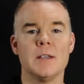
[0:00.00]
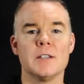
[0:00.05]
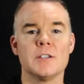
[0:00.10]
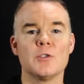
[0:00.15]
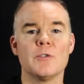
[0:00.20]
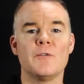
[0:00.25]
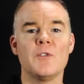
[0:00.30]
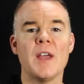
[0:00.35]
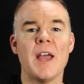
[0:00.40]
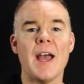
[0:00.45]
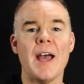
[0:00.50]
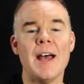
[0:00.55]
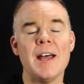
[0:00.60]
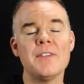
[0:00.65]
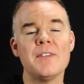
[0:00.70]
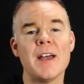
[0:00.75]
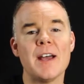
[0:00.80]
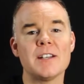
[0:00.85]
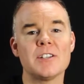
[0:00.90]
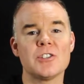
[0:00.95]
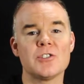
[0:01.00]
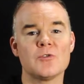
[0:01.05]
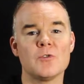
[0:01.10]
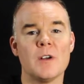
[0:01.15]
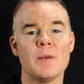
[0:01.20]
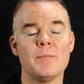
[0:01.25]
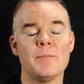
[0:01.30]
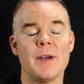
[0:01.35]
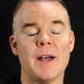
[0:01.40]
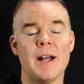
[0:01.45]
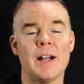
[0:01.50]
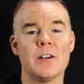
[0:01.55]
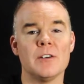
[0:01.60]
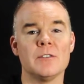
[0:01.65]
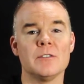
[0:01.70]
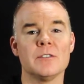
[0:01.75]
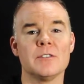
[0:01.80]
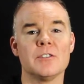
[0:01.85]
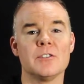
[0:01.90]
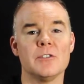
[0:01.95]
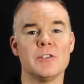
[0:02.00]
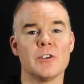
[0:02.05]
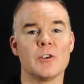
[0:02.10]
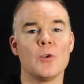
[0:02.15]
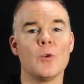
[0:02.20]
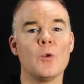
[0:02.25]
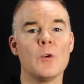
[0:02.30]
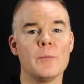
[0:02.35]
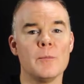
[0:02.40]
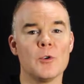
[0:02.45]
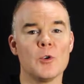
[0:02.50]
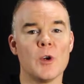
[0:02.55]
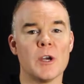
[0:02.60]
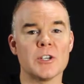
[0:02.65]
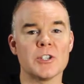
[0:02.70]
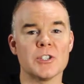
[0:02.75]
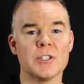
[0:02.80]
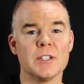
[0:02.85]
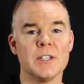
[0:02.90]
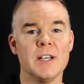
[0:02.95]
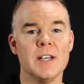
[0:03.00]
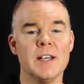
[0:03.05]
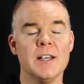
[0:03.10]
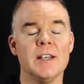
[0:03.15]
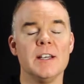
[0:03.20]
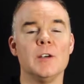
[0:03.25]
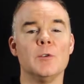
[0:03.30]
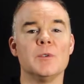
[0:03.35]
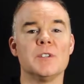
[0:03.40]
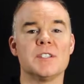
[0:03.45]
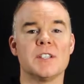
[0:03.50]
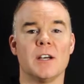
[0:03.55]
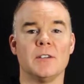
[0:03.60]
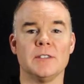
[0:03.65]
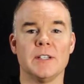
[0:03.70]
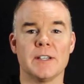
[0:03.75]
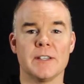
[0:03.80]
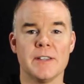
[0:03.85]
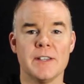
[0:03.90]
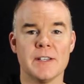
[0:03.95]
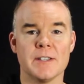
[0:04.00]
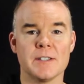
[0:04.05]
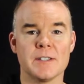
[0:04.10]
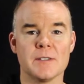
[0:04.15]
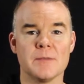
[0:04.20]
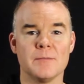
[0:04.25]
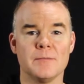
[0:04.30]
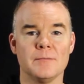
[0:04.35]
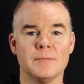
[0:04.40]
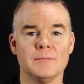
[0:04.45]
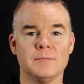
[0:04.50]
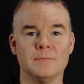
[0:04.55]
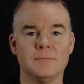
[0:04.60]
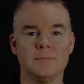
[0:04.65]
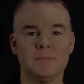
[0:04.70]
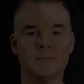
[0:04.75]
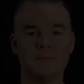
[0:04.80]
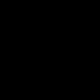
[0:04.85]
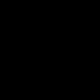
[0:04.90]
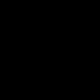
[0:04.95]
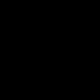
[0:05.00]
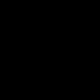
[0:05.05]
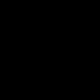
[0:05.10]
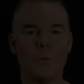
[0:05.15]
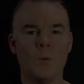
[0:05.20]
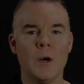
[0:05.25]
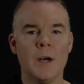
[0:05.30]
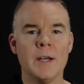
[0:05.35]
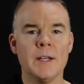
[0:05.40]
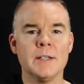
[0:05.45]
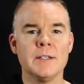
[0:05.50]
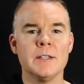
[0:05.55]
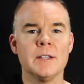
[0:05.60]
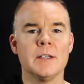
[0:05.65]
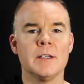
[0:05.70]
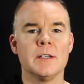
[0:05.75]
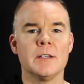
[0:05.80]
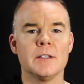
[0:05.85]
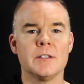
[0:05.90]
So if we add that strum pattern to the chord progression, it would sound like this. One,